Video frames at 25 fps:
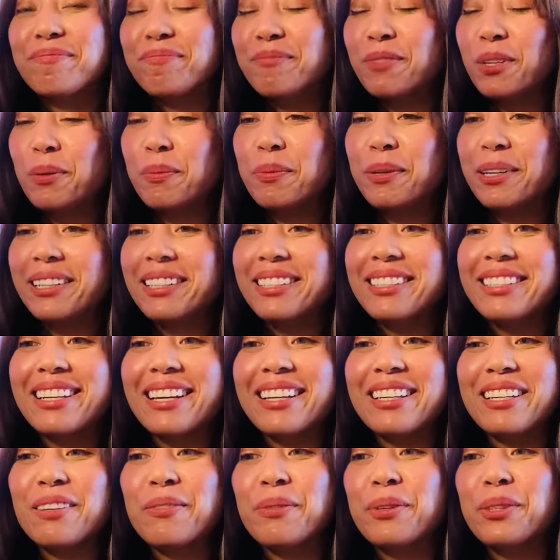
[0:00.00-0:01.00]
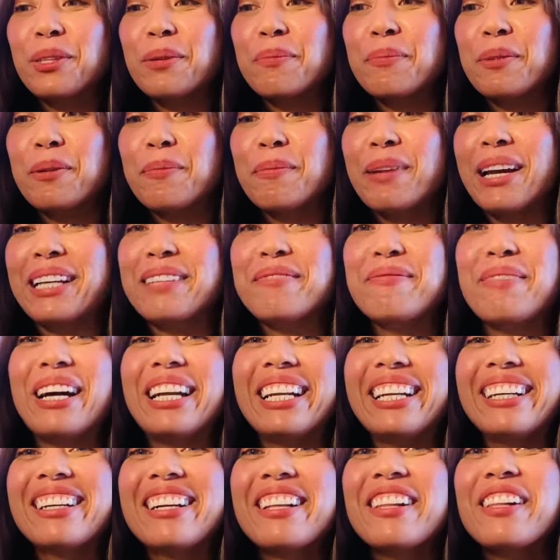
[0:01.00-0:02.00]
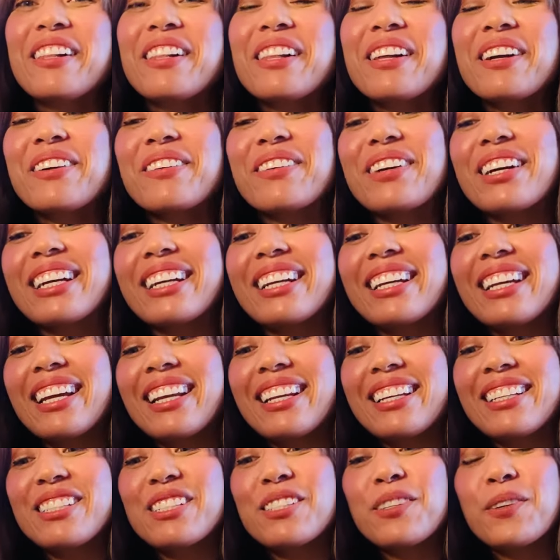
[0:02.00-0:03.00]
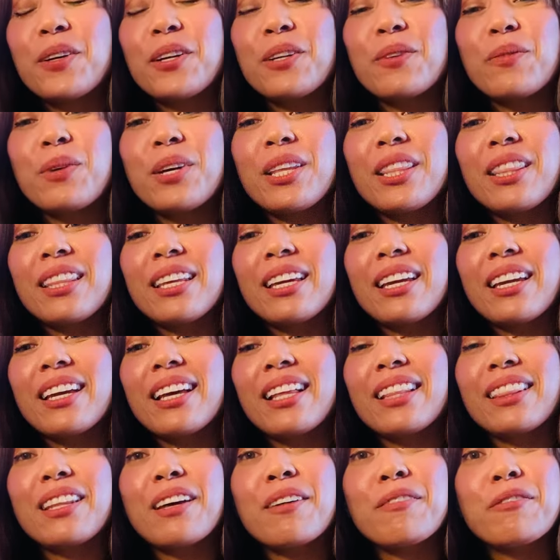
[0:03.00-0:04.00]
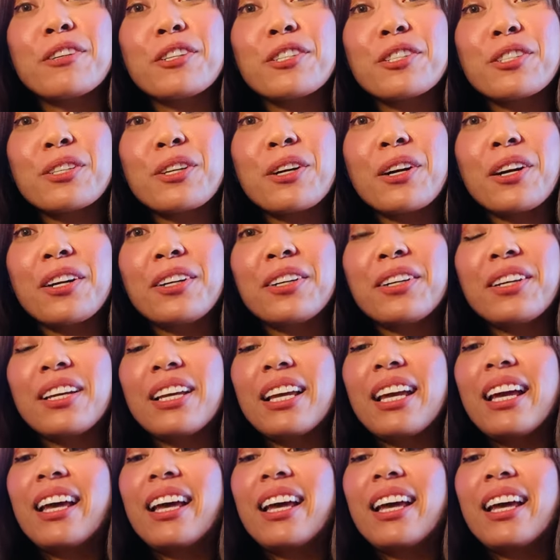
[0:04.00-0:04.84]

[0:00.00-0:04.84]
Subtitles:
no pun intended with the mermaid, but we're going to get into it with the Lover's card.